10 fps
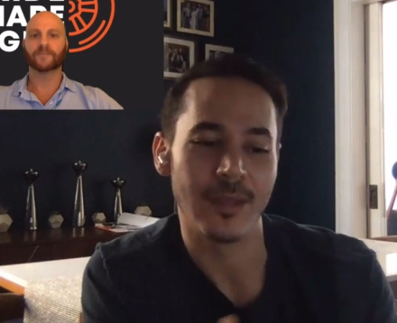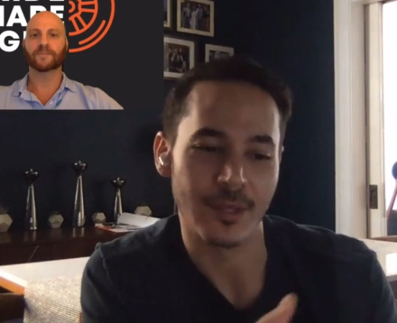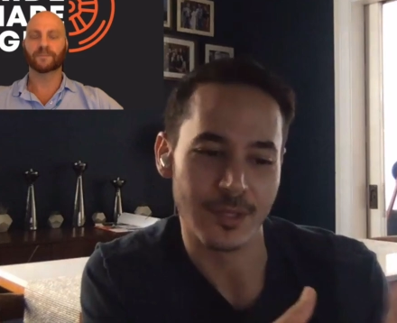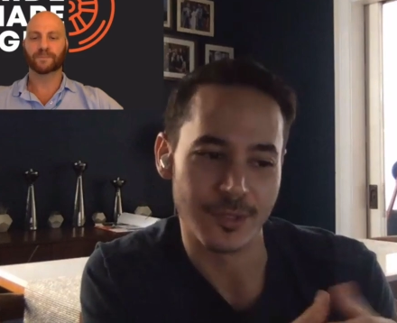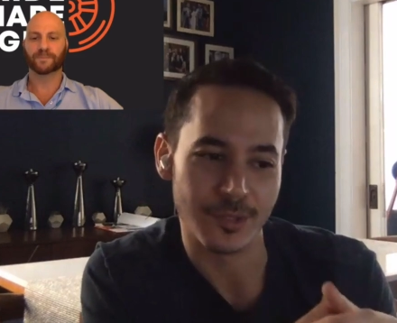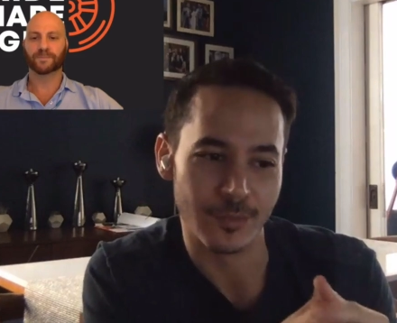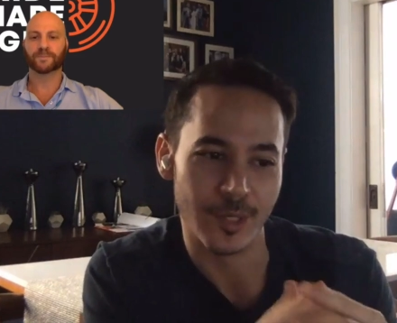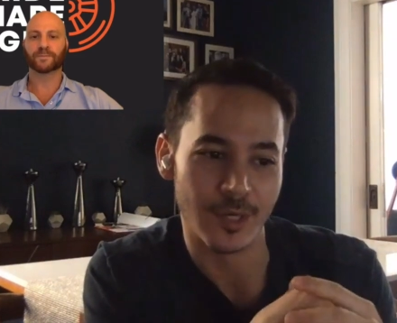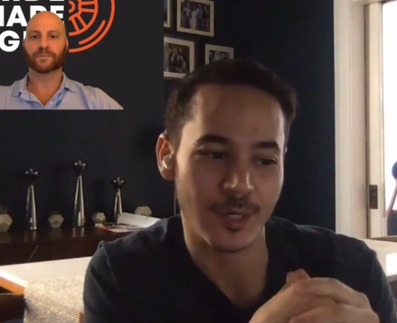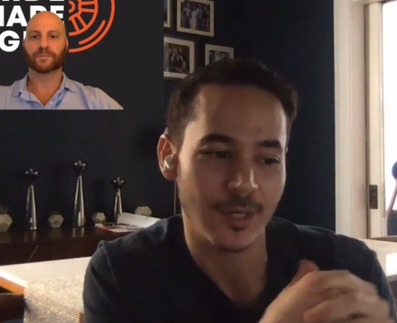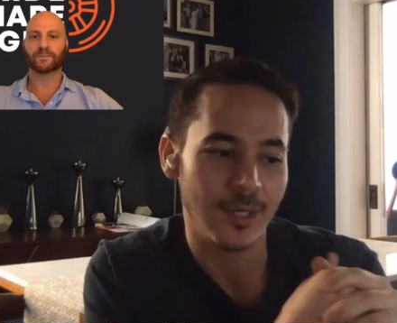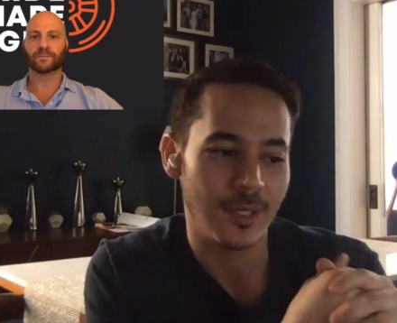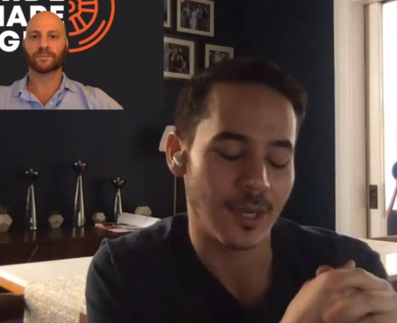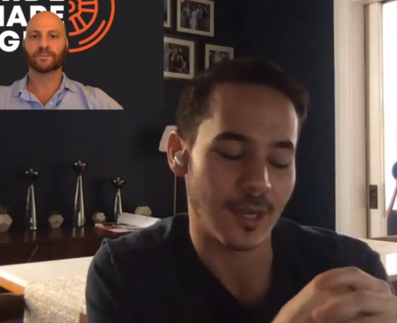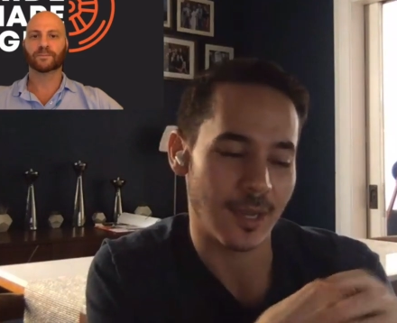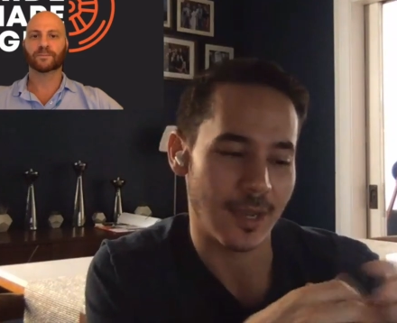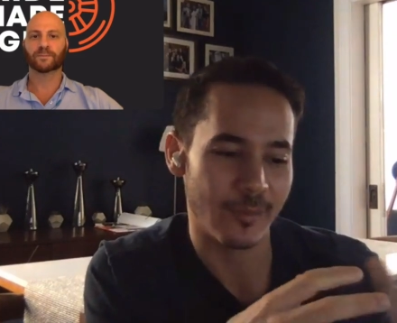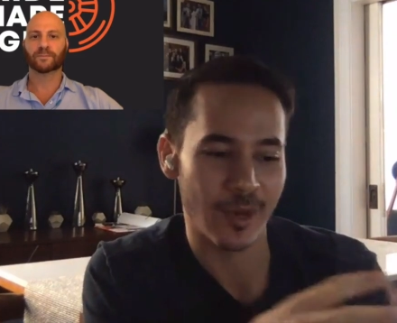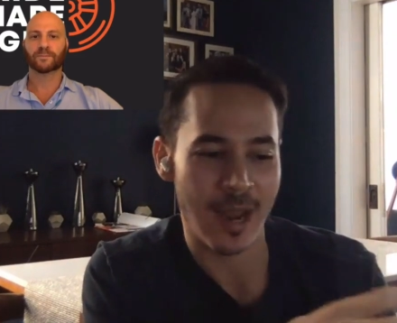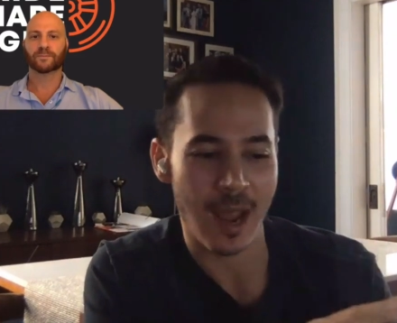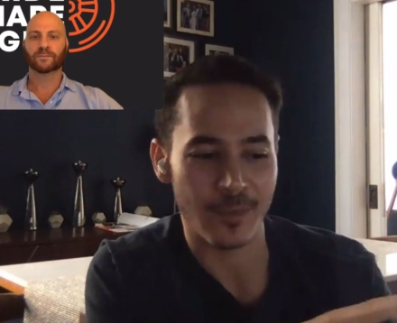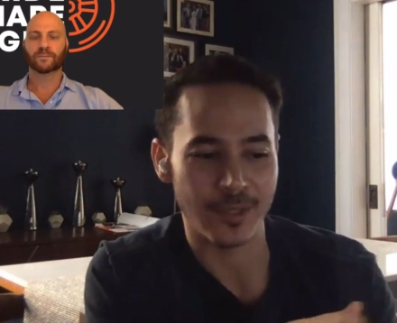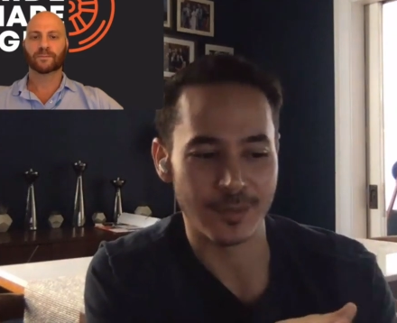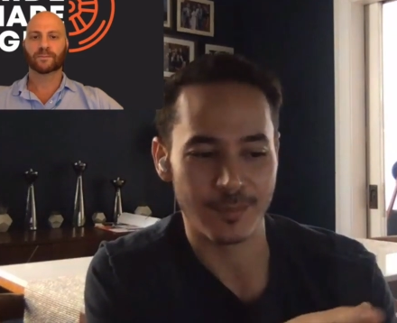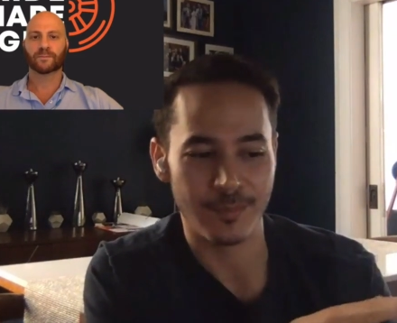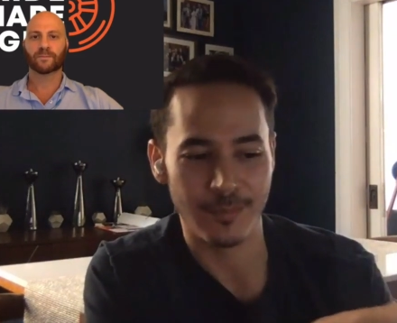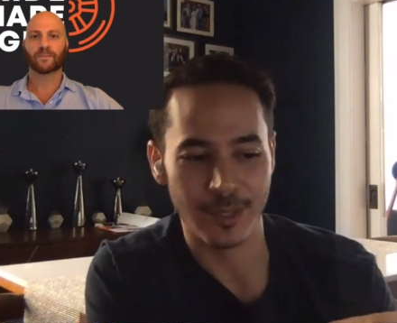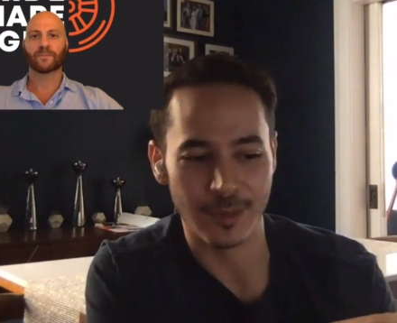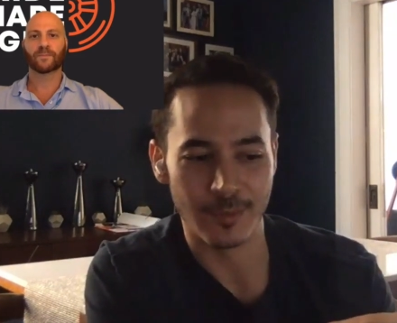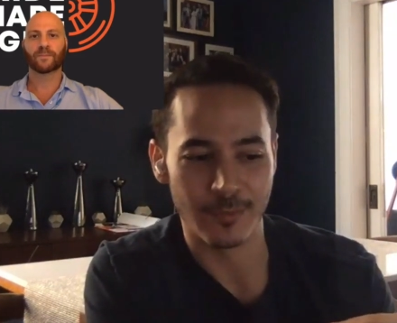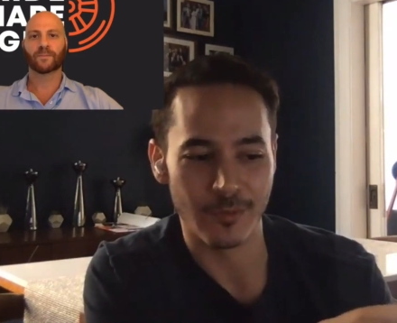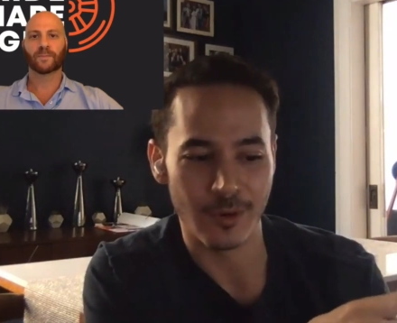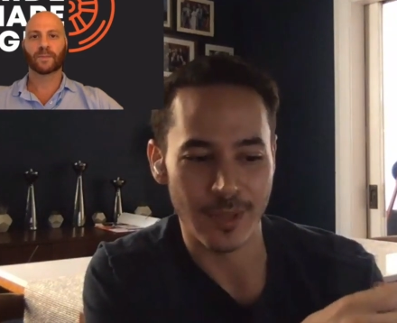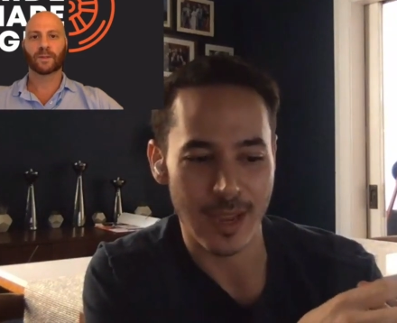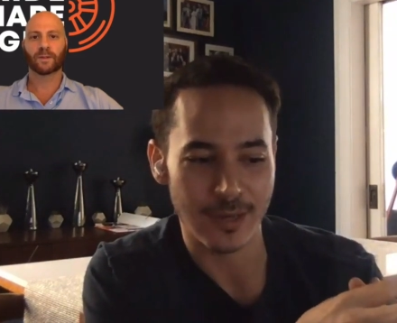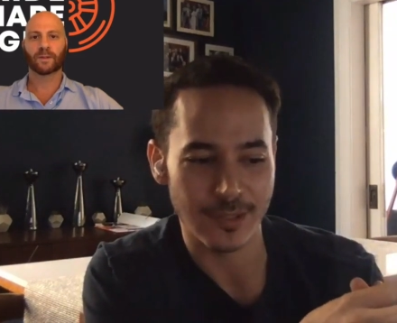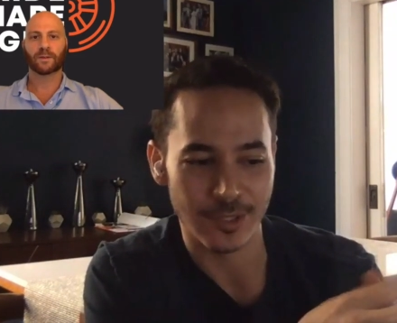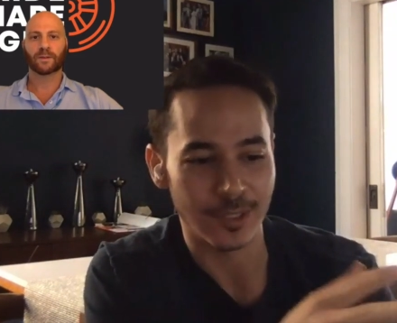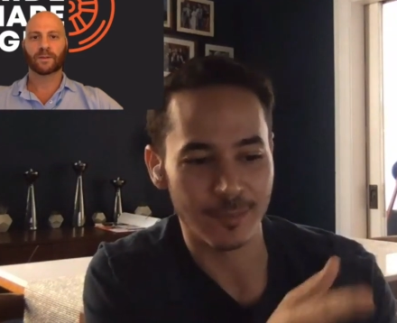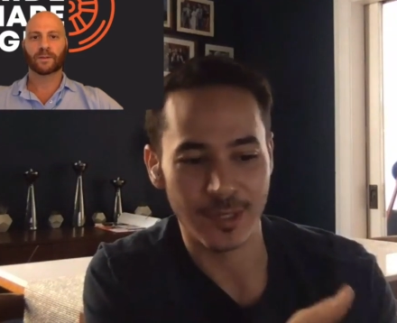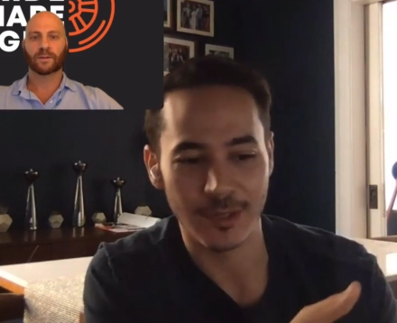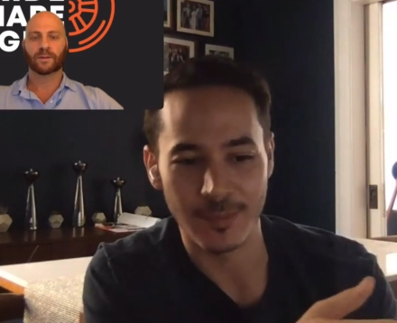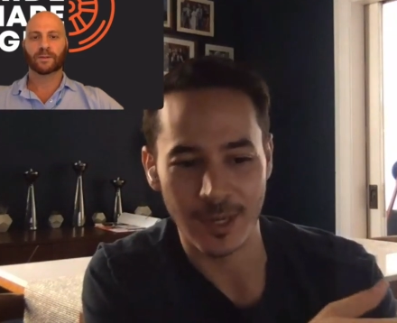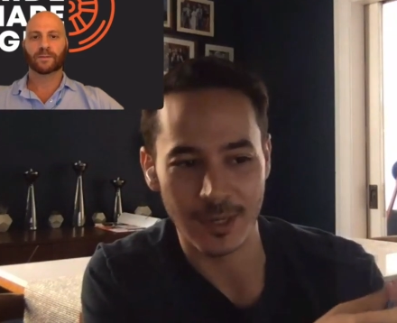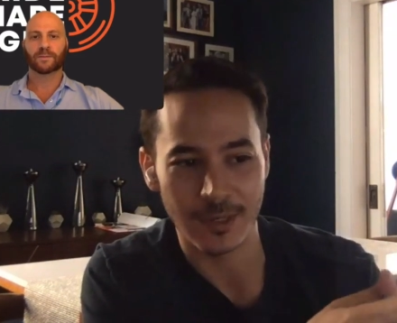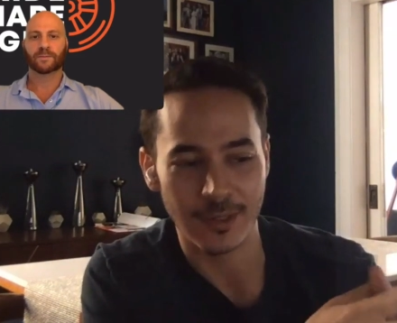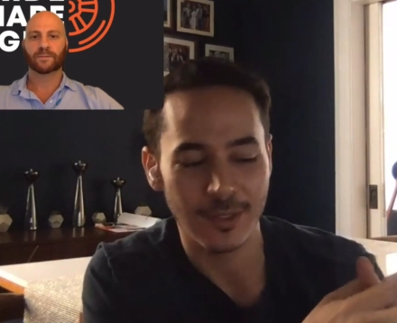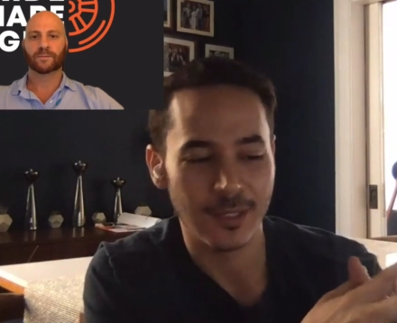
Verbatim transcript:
Speaker 1: and the consumer. Uh, and what happens, you know, before that during the middle mile,